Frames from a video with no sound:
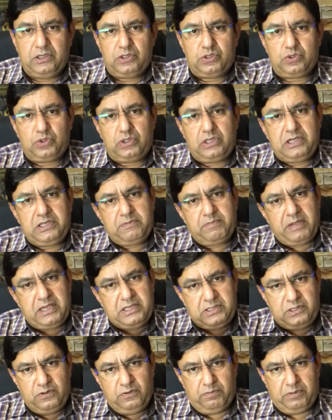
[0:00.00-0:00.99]
So there is
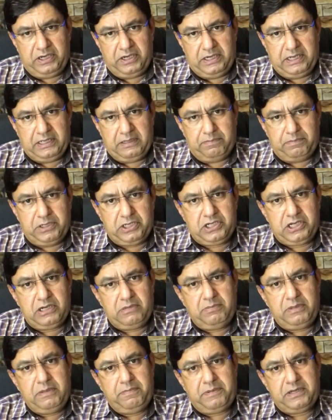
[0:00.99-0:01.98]
massive bleeding.
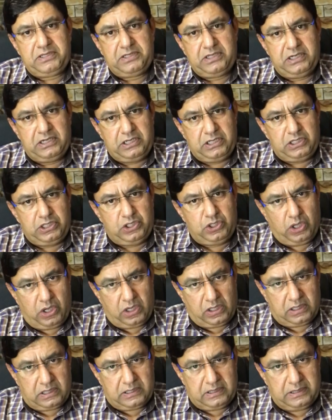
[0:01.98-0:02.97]
Patient may present in
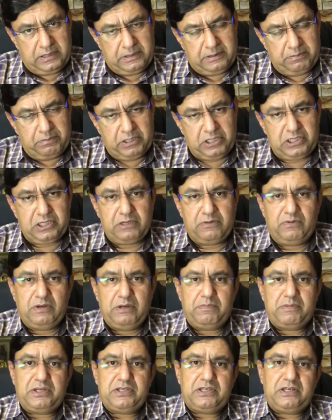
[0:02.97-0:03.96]
shock. Patient will
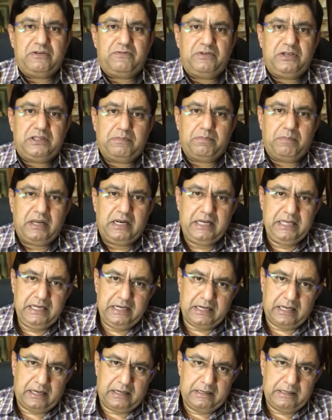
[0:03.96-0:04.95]
present with
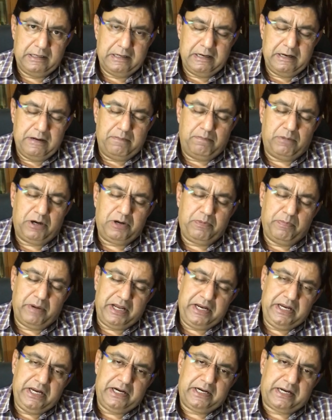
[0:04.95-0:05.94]
melena. But
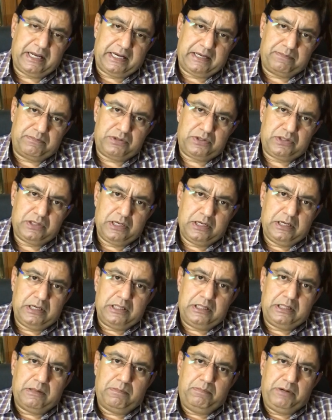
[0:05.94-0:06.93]
many a times
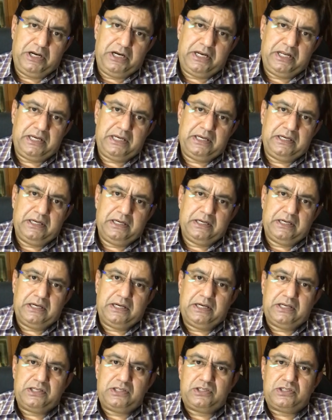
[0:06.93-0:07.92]
the bleeding
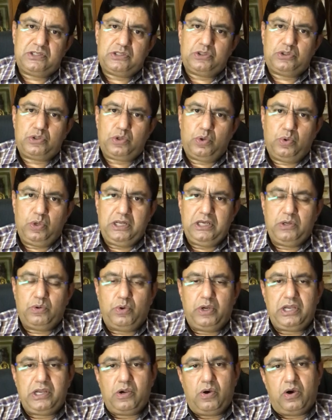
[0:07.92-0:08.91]
is slowly
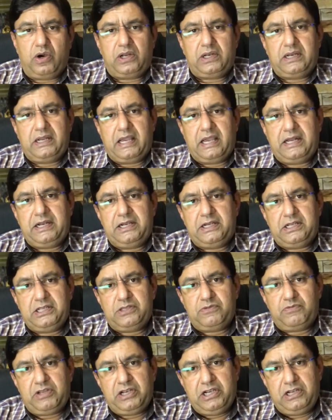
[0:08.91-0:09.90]
going on and it
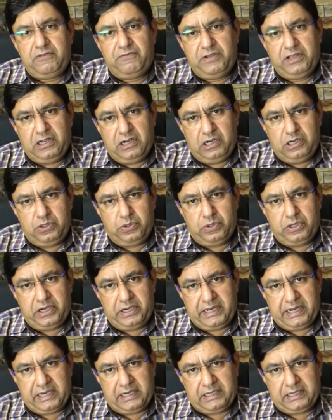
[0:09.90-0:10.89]
is very difficult to
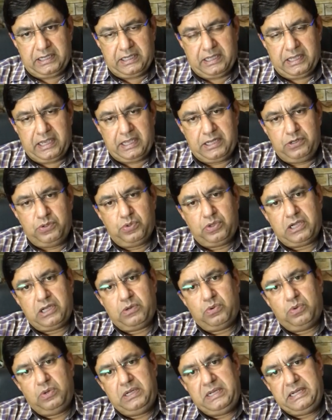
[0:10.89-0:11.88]
detect. And you can
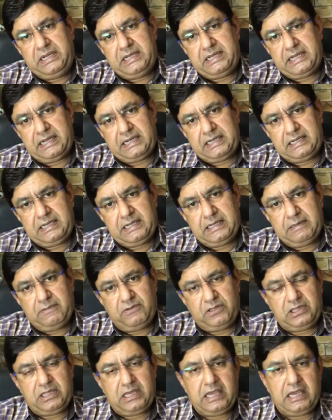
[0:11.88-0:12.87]
only detect
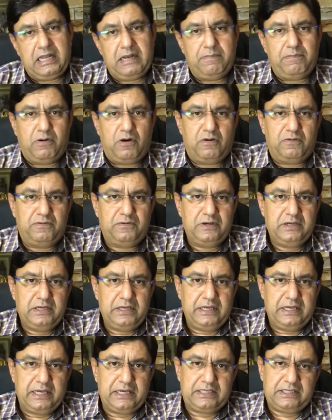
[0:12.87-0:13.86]
with the help of
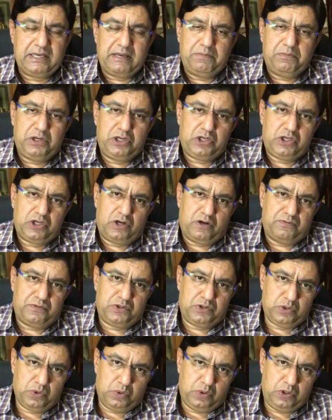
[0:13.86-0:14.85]
examination of
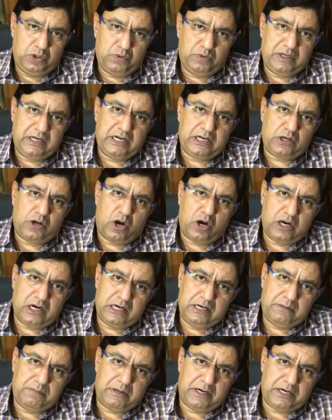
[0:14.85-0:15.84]
stool. You will get
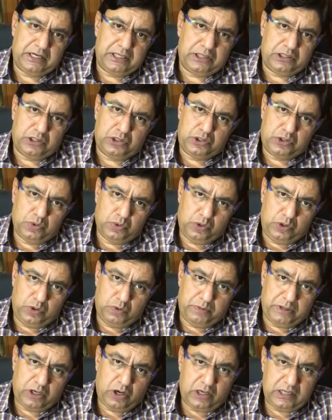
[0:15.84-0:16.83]
occult blood in the stool. You
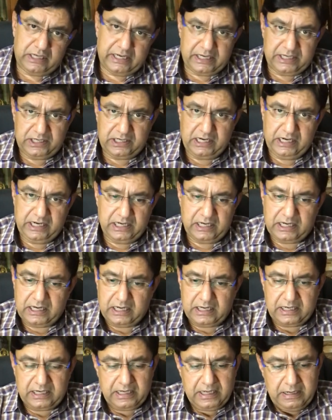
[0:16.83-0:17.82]
may not get
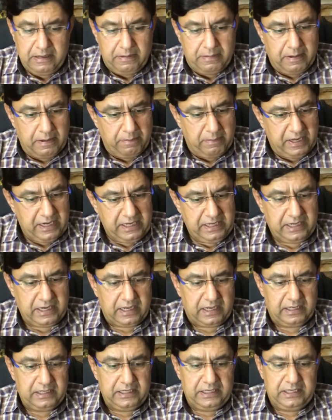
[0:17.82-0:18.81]
clear-cut
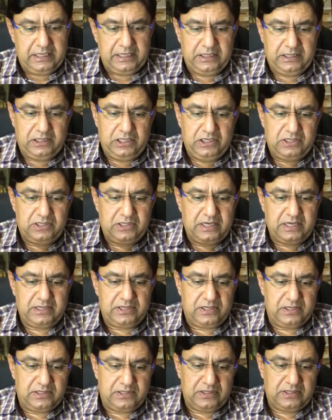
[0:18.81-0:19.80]
melena in these
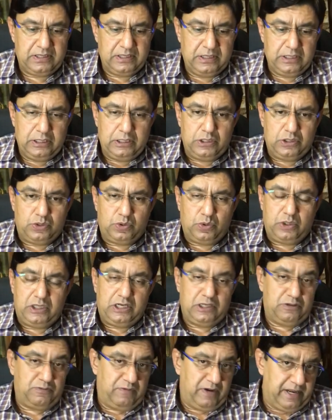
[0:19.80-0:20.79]
cases. So there
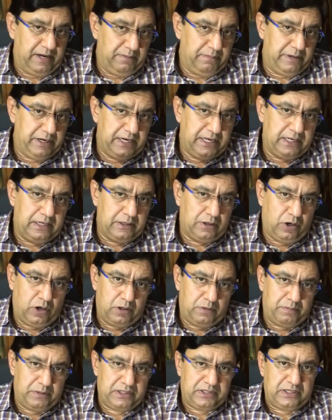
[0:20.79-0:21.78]
is flank bleeding
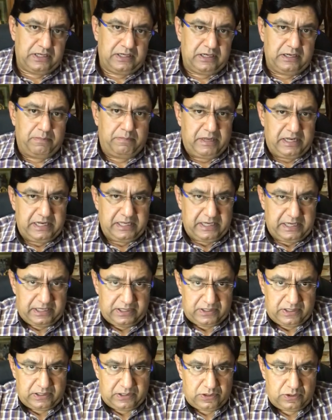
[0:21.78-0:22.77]
not present in many
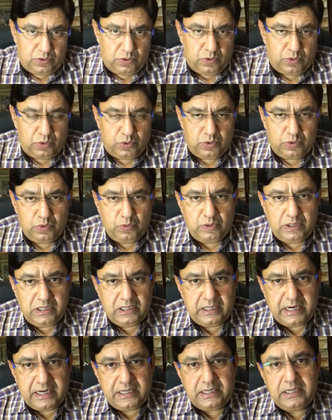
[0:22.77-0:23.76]
cases. So you will
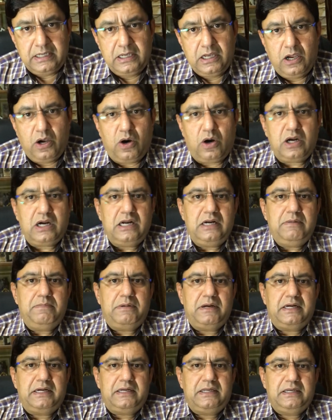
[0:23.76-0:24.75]
get occult
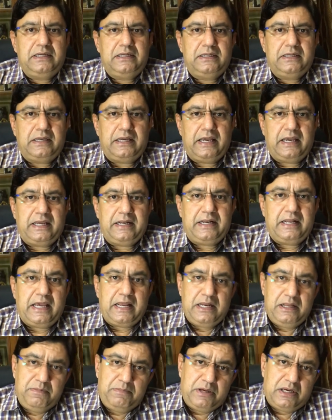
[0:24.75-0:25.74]
blood and
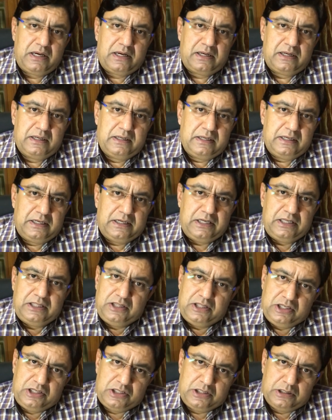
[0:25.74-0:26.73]
anemia in
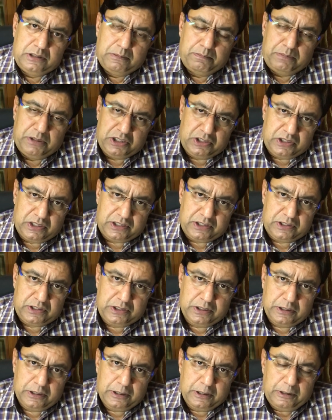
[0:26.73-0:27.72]
these
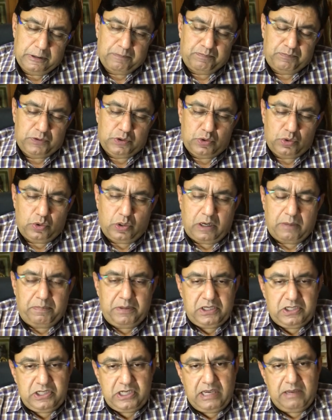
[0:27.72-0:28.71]
patients. So
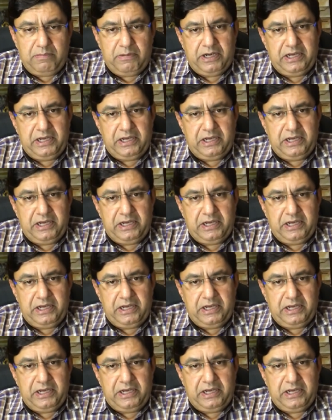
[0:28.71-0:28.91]
upper GI